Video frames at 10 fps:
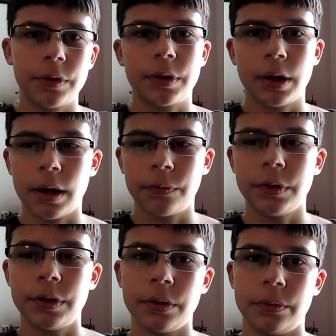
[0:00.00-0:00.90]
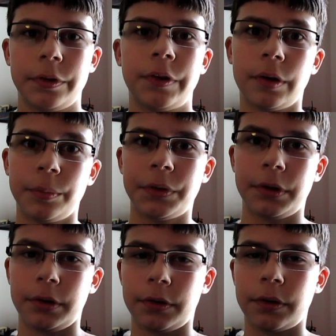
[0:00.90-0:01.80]
just gonna have to deal with some
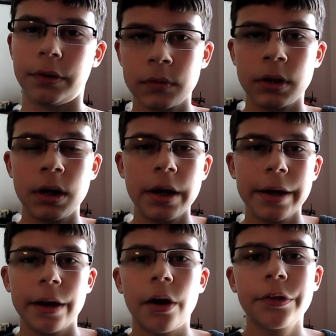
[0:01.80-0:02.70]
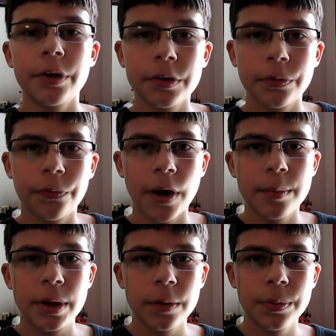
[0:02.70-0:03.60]
things. It also has a 5
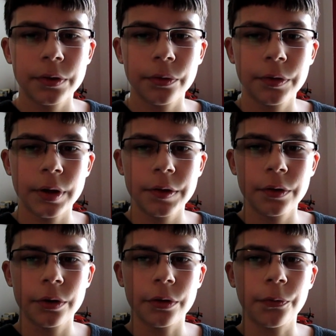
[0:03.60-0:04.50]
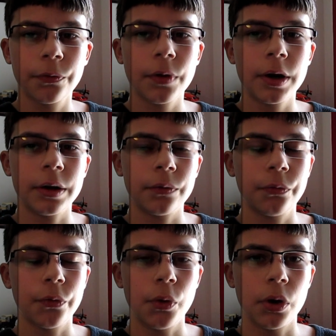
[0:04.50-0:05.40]
megapixel sensor in the front
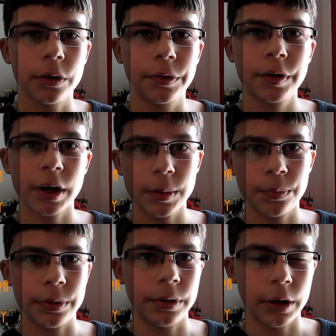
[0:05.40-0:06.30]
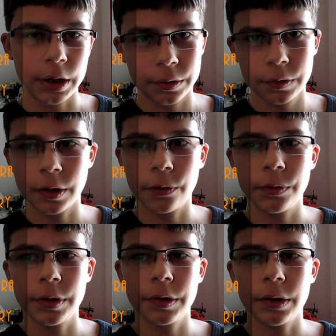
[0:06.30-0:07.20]
for Skype and
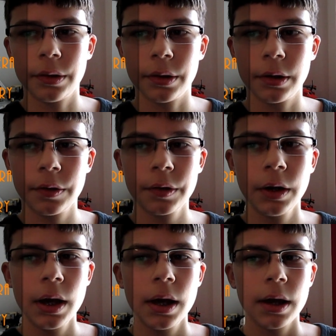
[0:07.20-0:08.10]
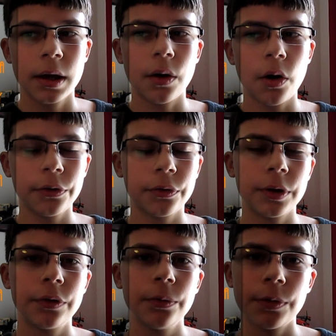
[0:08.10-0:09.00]
selfies and things, and also
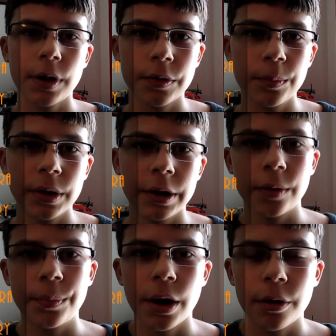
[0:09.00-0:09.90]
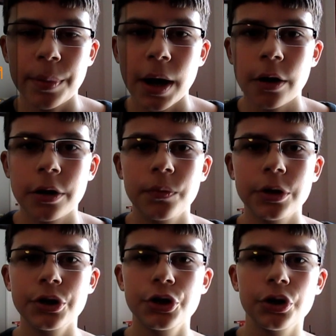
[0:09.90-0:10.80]
a 2000 milliamp hour battery,
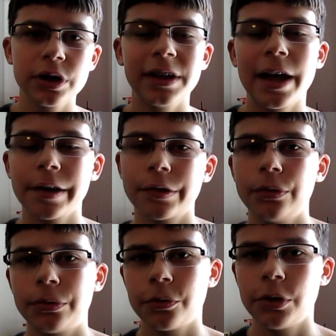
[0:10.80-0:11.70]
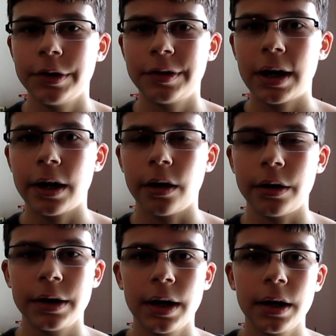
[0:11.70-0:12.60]
which should last you through an entire
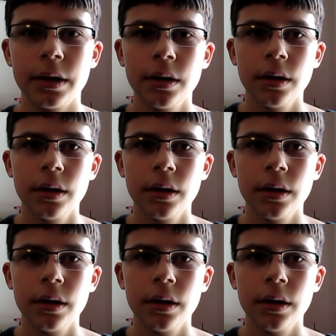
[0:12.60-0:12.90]
day.